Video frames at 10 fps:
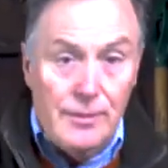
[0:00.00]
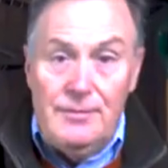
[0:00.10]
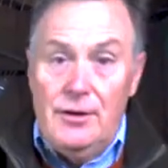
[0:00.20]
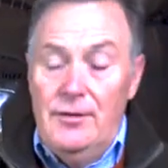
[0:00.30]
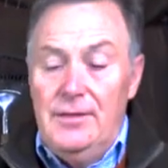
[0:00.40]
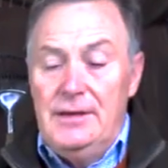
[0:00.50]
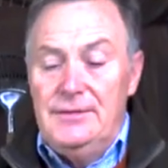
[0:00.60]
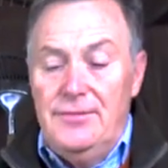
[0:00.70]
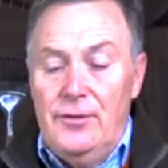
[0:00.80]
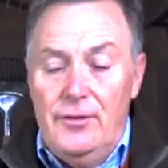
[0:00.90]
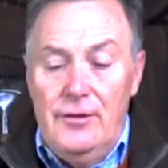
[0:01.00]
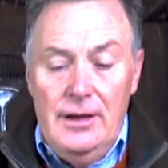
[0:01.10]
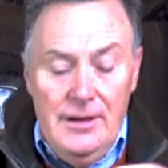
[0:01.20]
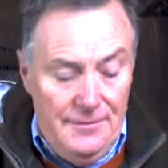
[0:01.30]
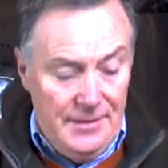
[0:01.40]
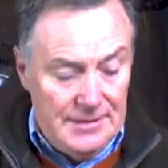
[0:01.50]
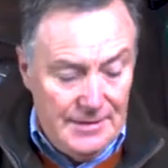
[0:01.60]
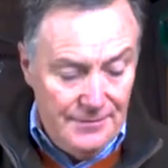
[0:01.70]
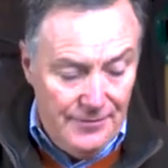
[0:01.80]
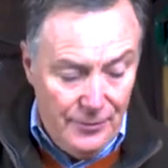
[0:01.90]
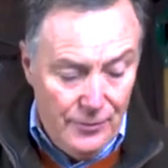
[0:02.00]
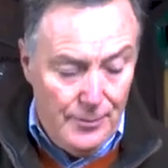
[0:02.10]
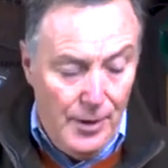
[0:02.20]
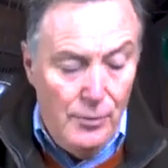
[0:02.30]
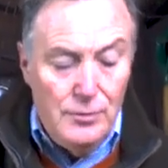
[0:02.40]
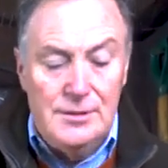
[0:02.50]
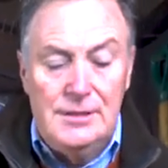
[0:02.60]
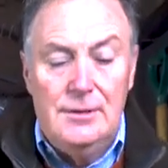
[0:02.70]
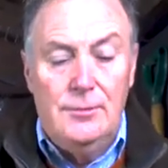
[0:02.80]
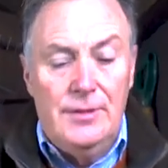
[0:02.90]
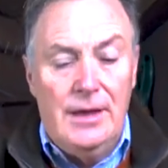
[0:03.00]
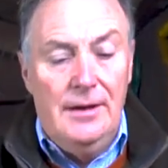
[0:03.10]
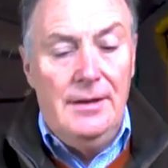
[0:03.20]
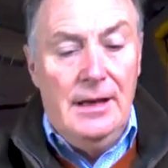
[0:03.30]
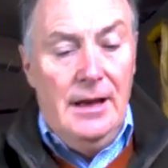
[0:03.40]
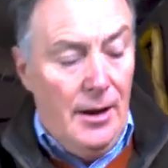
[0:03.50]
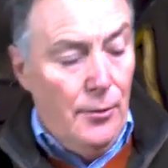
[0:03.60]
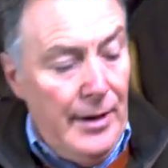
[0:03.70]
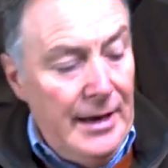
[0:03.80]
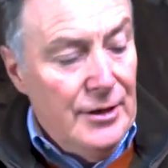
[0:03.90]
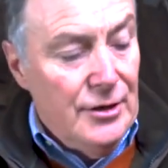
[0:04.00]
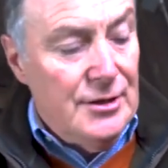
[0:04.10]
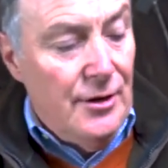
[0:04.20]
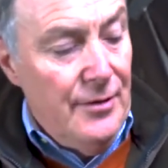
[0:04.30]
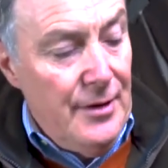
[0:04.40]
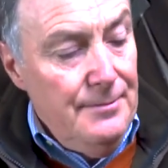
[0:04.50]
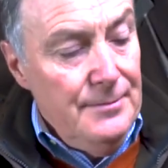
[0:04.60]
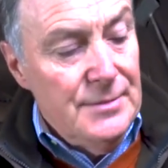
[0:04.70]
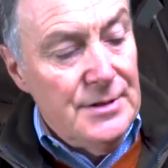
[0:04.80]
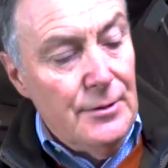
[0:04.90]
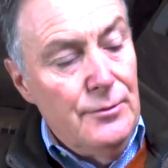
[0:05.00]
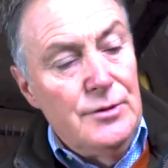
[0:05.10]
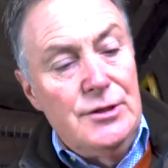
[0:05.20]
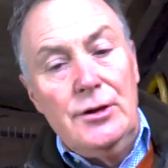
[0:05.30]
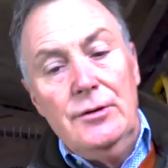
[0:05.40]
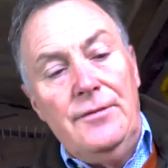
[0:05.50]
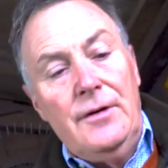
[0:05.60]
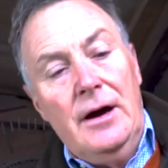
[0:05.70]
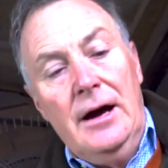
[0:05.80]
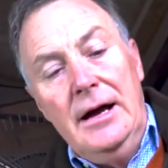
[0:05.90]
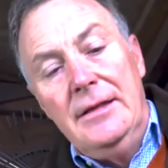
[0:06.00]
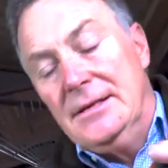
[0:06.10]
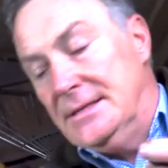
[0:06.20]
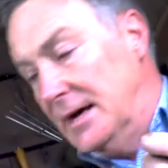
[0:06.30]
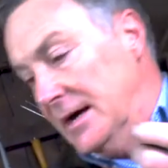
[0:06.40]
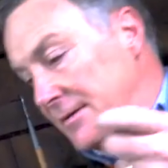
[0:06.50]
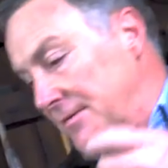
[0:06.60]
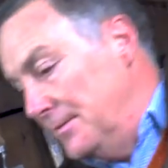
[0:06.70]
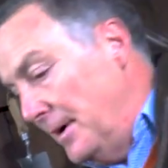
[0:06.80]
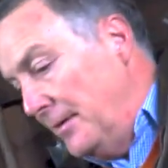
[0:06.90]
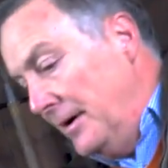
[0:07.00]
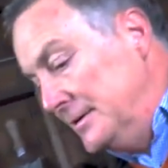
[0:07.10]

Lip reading: we've got, these 4 fixing 4 bolts with a wing nut on them, so 2 for either side of the mower.